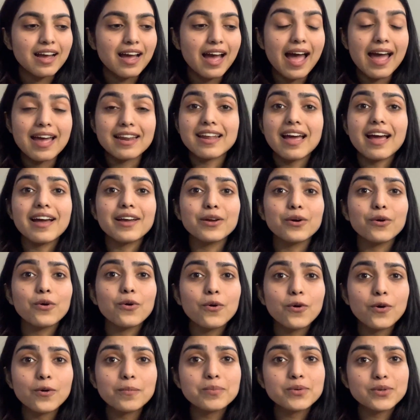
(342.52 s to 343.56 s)
And I
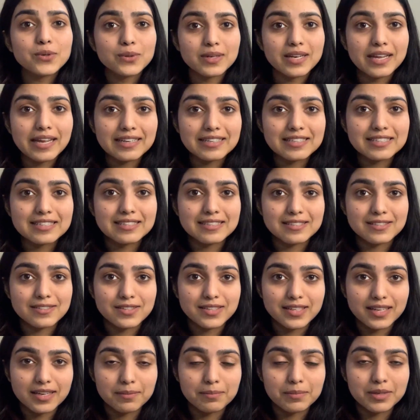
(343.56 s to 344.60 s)
hope you liked this
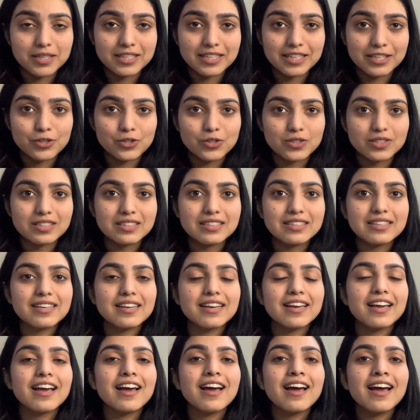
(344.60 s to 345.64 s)
recommendation.
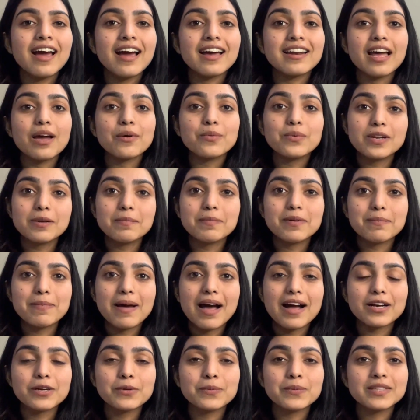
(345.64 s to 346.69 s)
And I will be
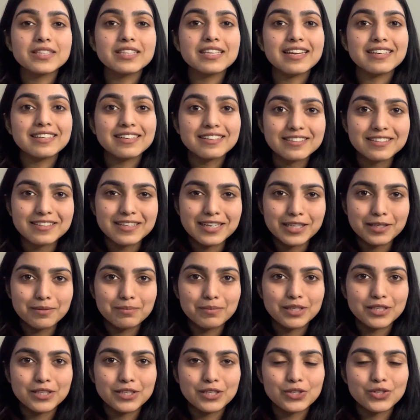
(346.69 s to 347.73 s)
back with another
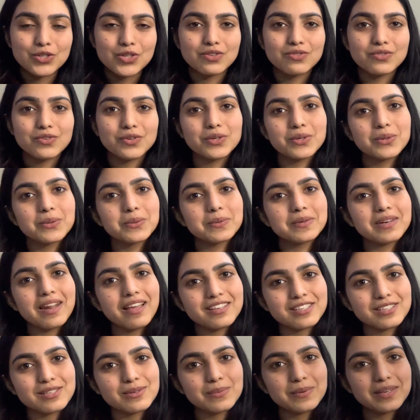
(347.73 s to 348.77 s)
recommendation for you
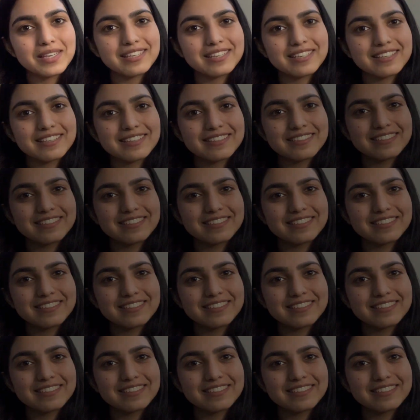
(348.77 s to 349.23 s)
next week.